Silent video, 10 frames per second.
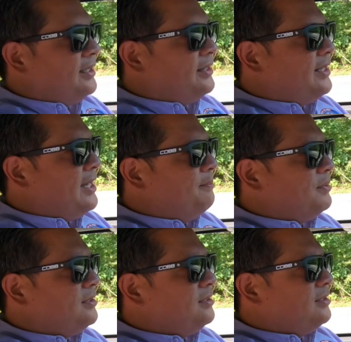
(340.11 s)
like that,
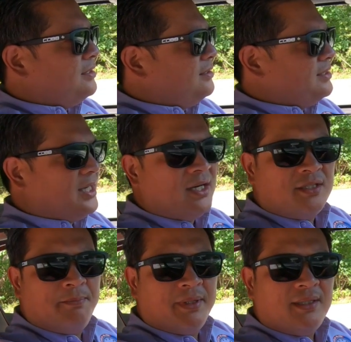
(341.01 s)
but the
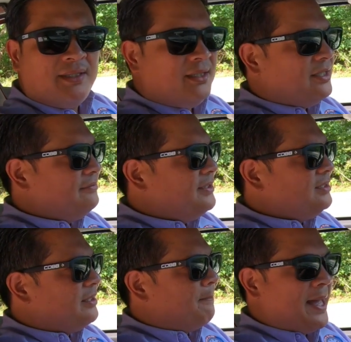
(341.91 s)
tossability of it,
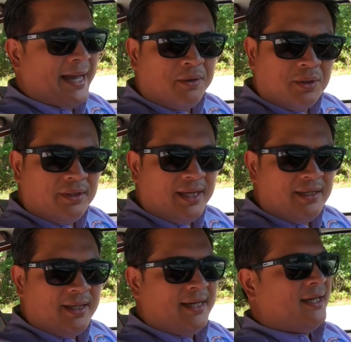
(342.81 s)
the power that
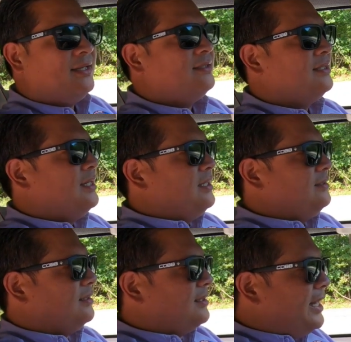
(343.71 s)
it has,
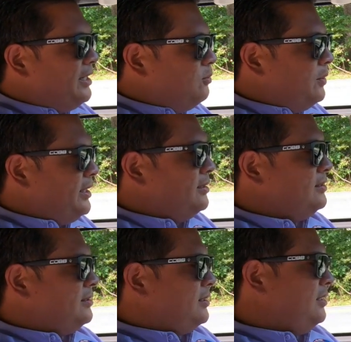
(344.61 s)
the
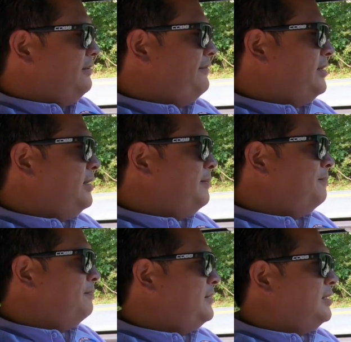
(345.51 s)
lightweightness of
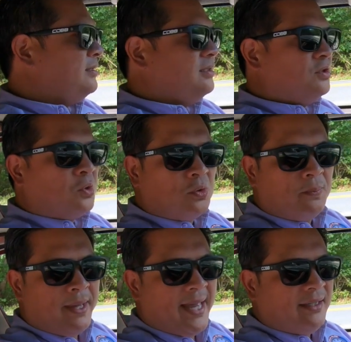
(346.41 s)
the total
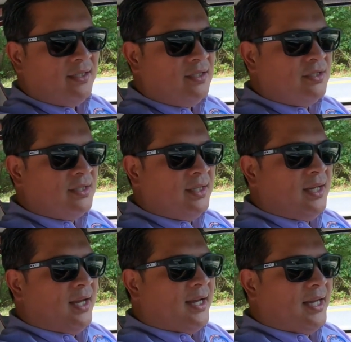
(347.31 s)
package,
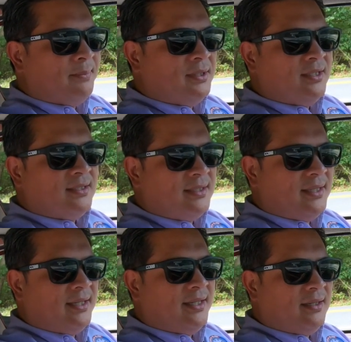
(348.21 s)
I'm gonna
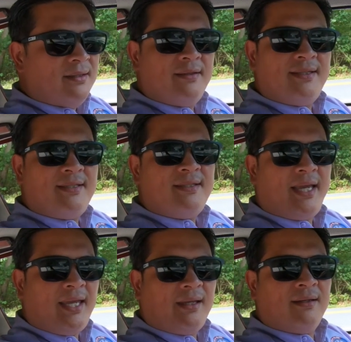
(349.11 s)
say this is
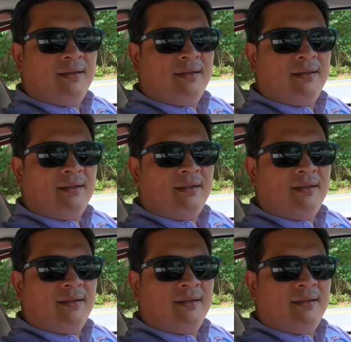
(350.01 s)
8.